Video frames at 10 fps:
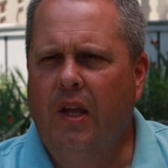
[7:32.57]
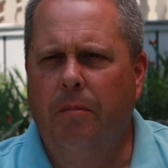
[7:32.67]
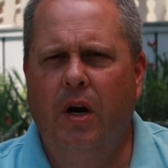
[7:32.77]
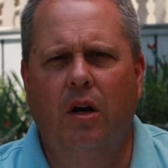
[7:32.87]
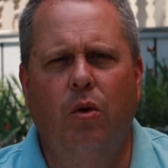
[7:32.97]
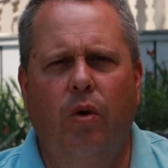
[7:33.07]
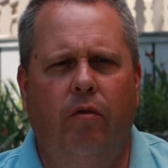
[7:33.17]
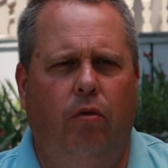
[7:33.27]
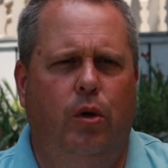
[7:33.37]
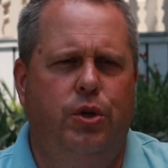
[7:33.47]
American
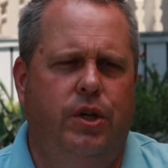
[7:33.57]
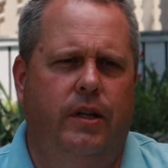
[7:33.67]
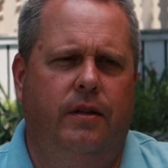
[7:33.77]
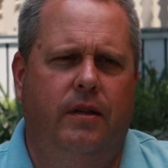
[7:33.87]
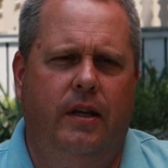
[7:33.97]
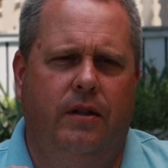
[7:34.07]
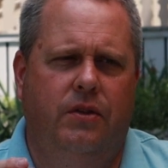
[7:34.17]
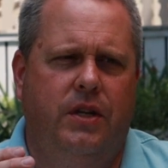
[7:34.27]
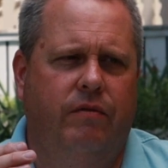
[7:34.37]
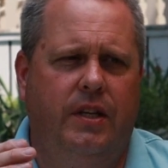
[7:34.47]
Revolution in
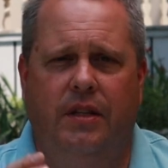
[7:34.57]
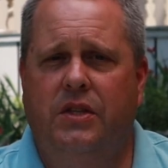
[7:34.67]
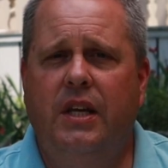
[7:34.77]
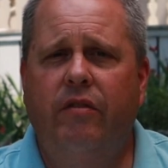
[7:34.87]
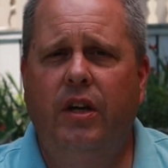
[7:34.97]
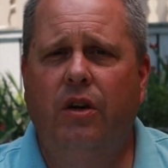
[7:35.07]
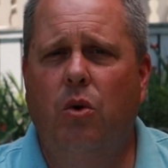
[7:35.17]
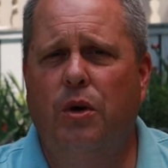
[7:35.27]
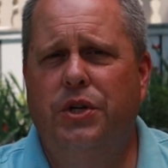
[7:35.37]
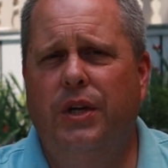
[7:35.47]
1770, of
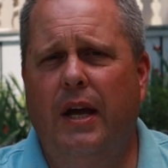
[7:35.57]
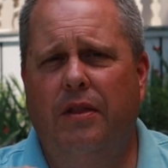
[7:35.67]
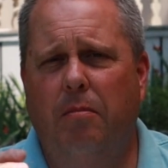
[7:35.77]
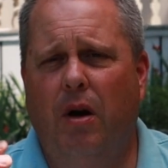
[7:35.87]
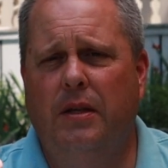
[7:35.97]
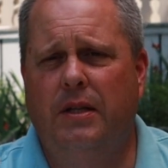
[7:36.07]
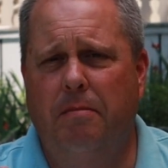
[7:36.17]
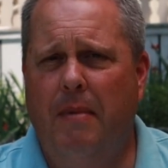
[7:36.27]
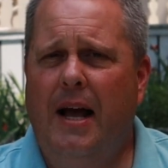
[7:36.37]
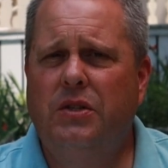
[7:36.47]
course, you got the
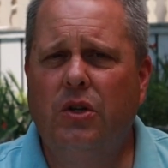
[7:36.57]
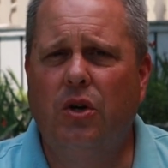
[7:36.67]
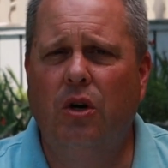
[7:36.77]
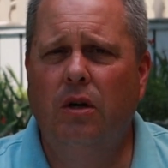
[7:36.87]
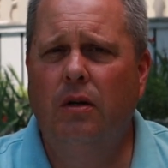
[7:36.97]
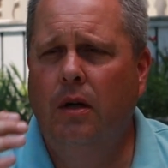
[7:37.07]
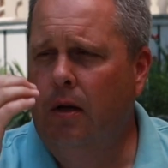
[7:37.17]
Boston Massacre.